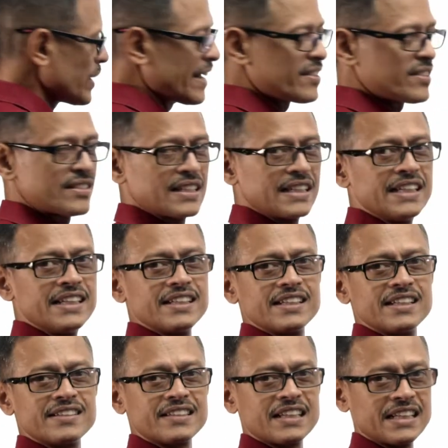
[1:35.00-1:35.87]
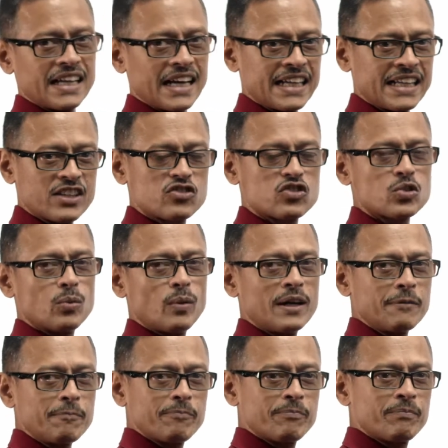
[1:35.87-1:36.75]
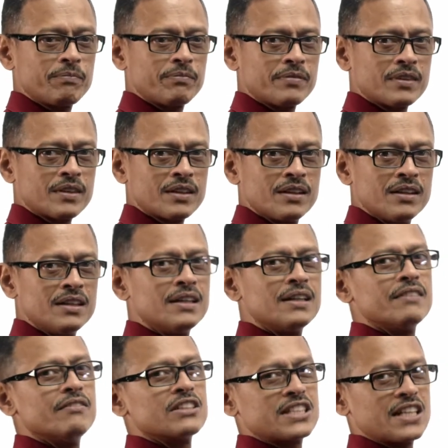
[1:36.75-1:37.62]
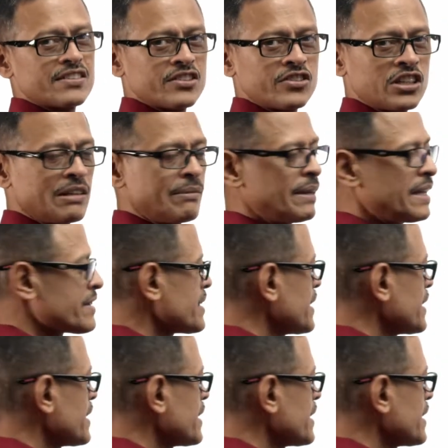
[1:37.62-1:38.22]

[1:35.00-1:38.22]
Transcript: S3 is a 9 is to 1, which essentially means